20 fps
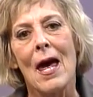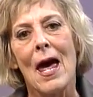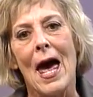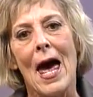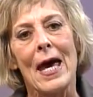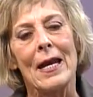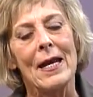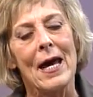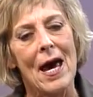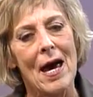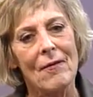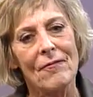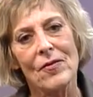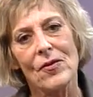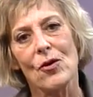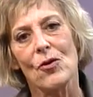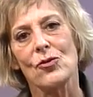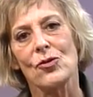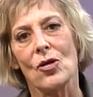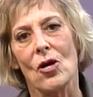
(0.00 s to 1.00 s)
And half of
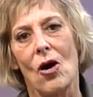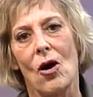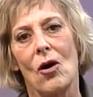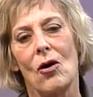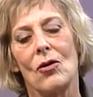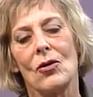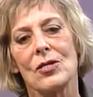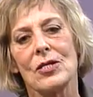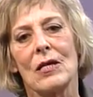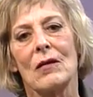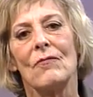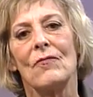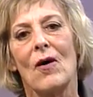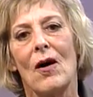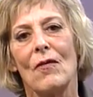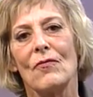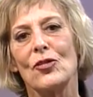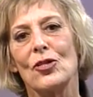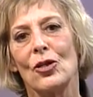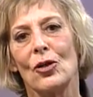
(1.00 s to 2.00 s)
those calls
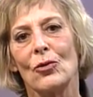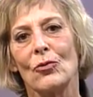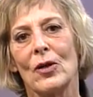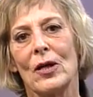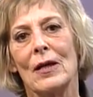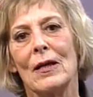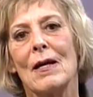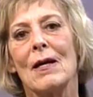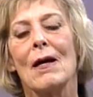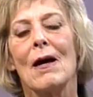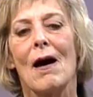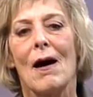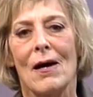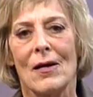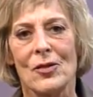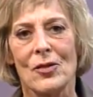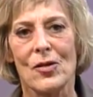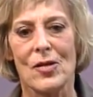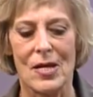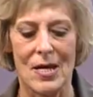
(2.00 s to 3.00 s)
involve children
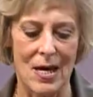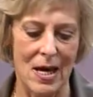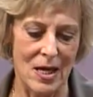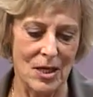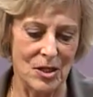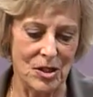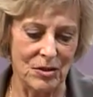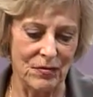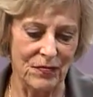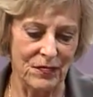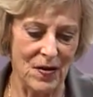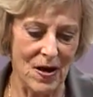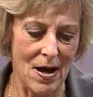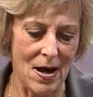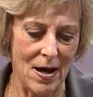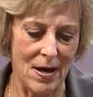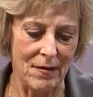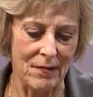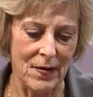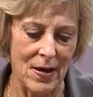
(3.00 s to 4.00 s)
under the age of
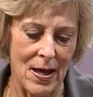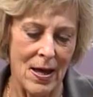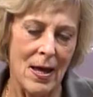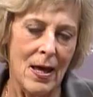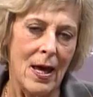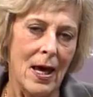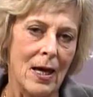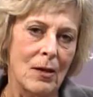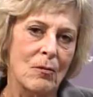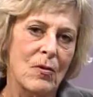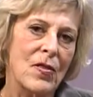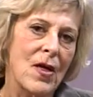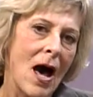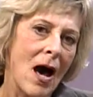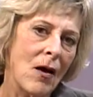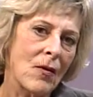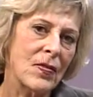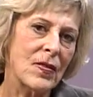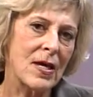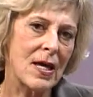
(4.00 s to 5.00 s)
5. And
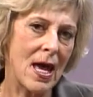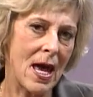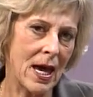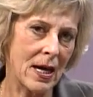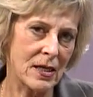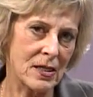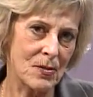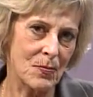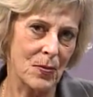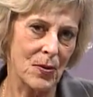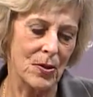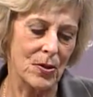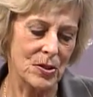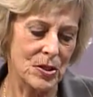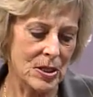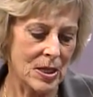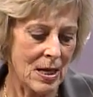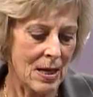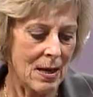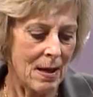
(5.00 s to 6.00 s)
without the
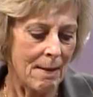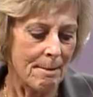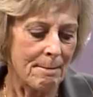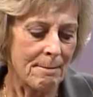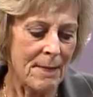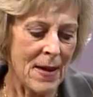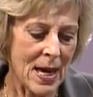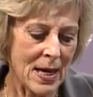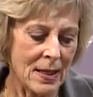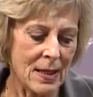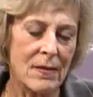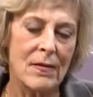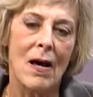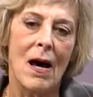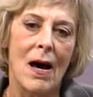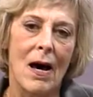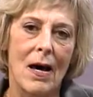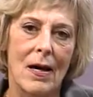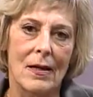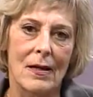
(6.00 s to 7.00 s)
experts manning the
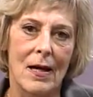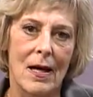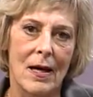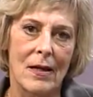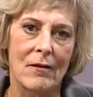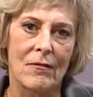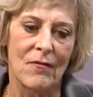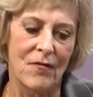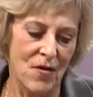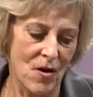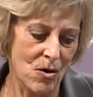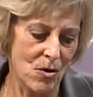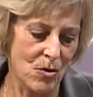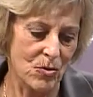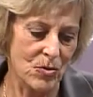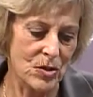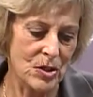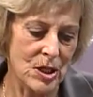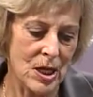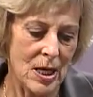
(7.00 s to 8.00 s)
hotline
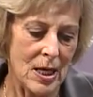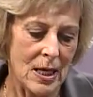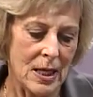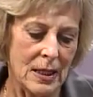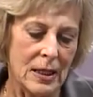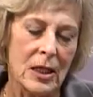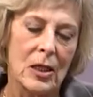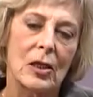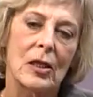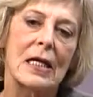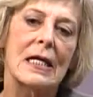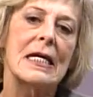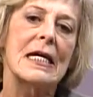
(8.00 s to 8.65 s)
phones, nearly